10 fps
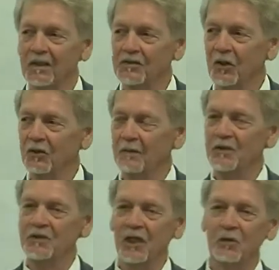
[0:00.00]
so let
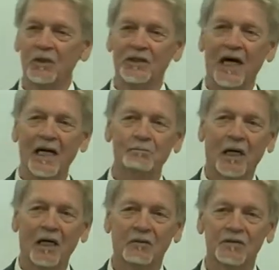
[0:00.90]
me tell you what the
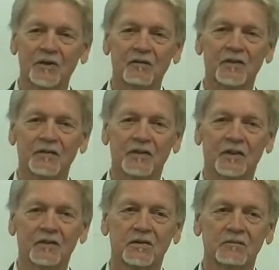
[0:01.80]
hypocrisy of this
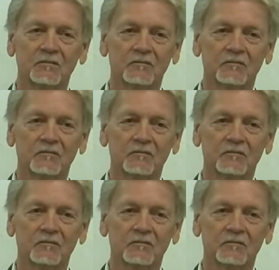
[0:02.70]
is